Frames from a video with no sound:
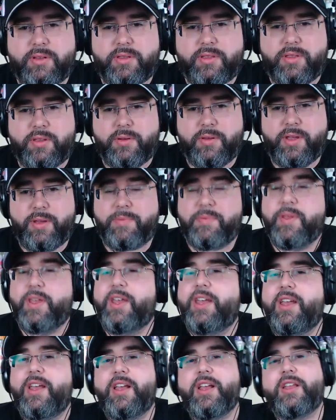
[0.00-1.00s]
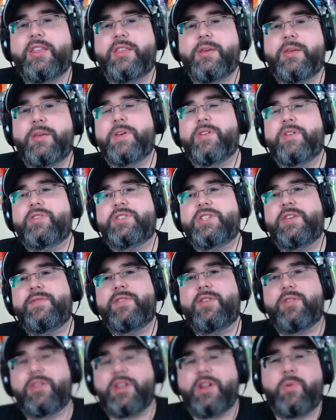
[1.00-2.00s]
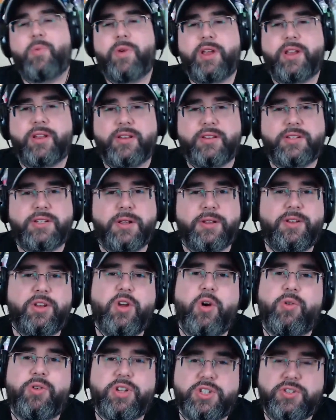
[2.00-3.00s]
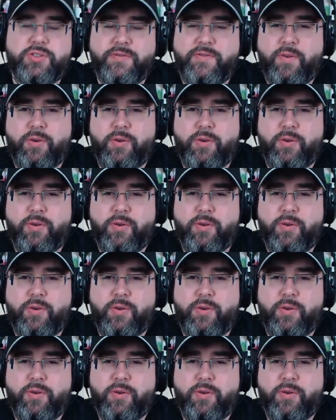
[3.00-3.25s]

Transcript: the the Bills, even though they didn't win, to go to four